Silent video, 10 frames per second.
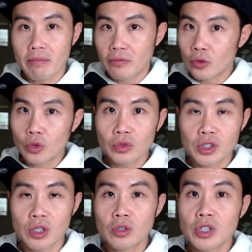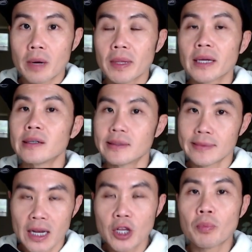full disclosure, I'm like,
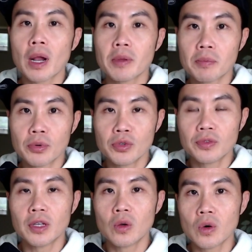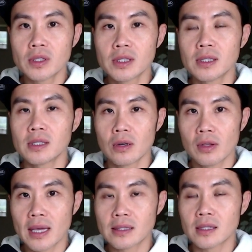I could probably improve the noises and all
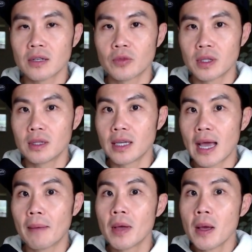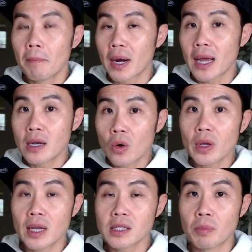that stuff within the app, but I know
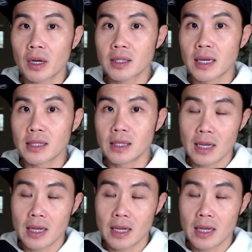it is monetizing.